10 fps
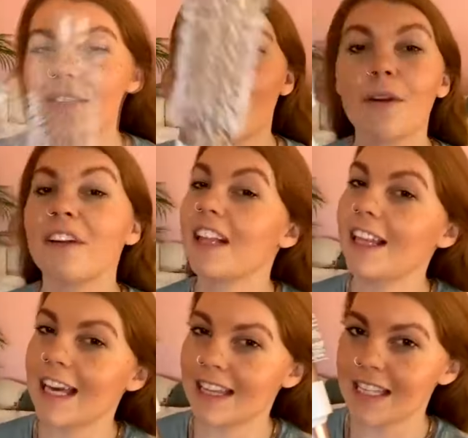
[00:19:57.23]
So I really
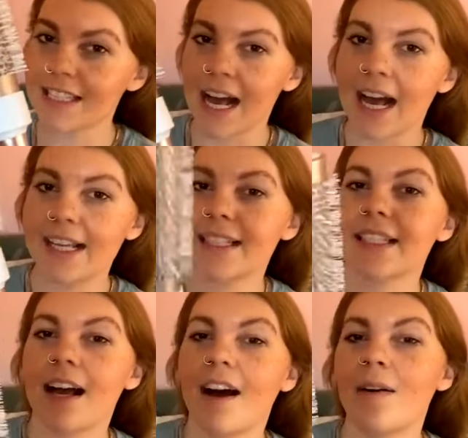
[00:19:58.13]
like the size.
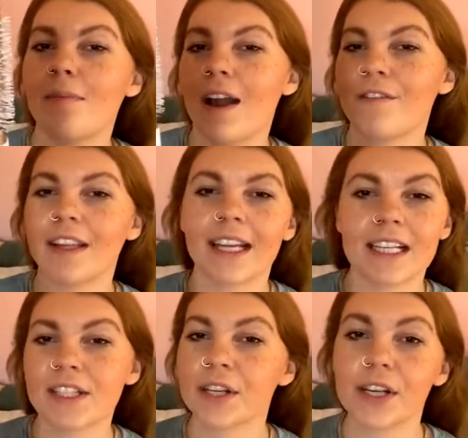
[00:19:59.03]
Um, I feel like it's a